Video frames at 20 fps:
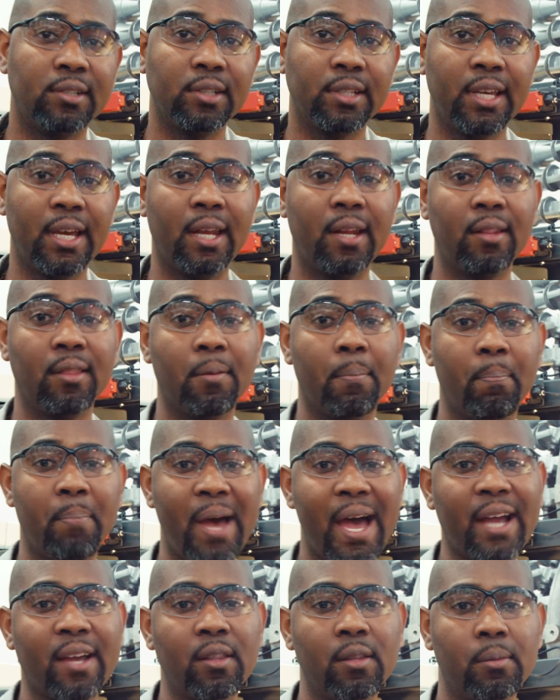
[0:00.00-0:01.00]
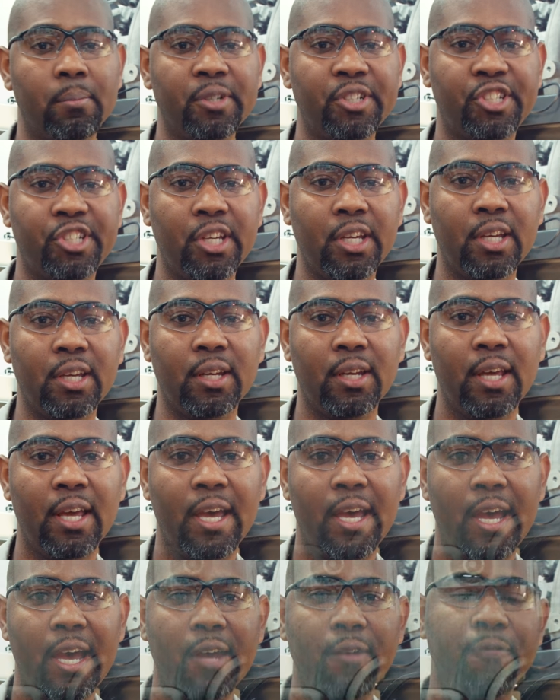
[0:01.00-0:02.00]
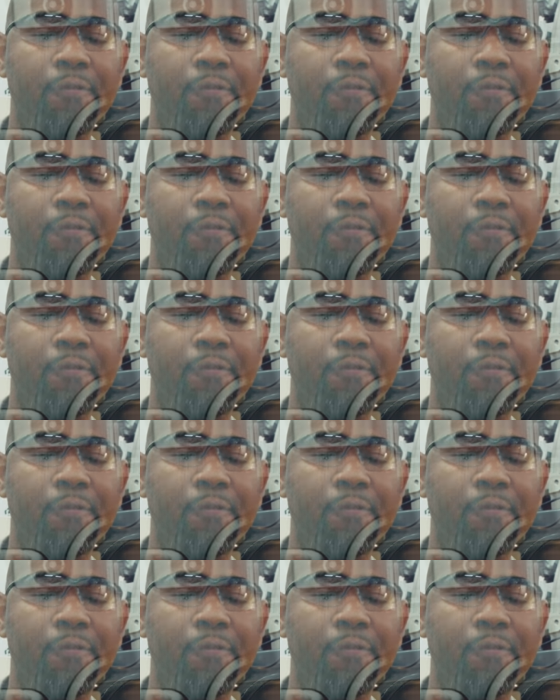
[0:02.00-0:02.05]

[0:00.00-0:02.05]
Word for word: to get in the back of the machine and